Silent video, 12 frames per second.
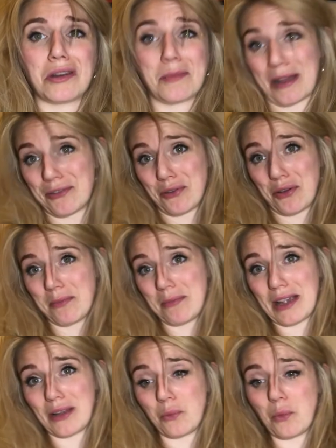in a bedroom
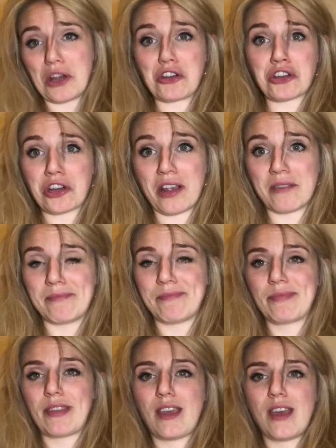making weird shit.
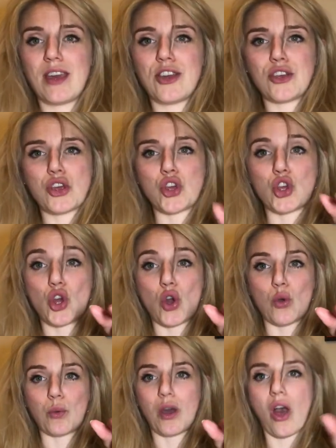
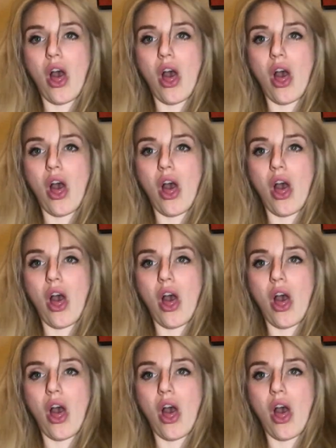You.